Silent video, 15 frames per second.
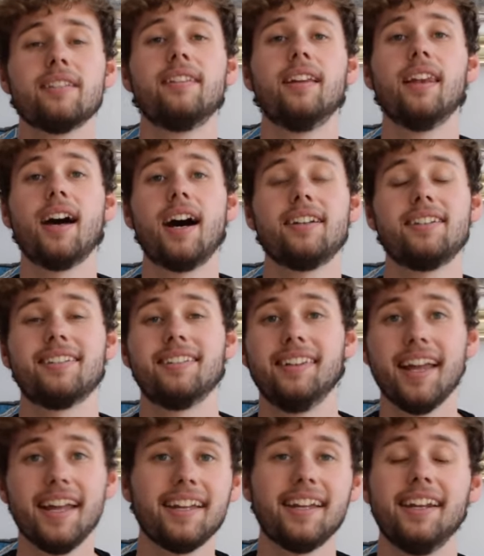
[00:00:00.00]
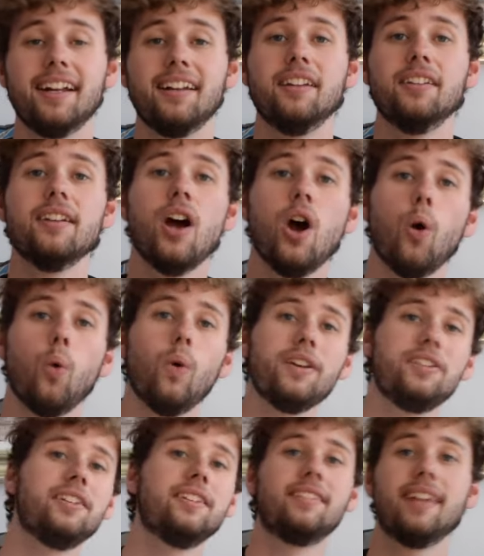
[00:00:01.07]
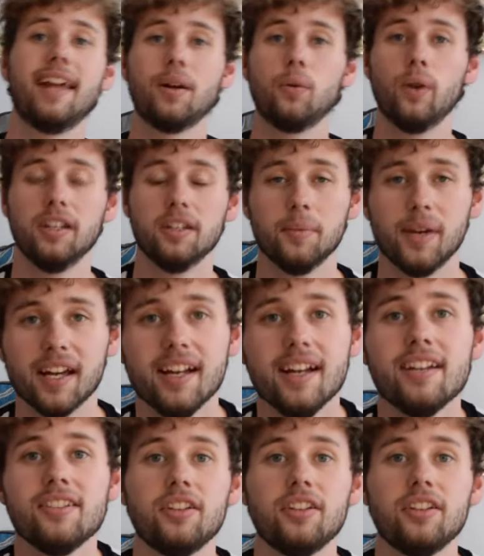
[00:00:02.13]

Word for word: as the largest lake in England which is Lake Windermere.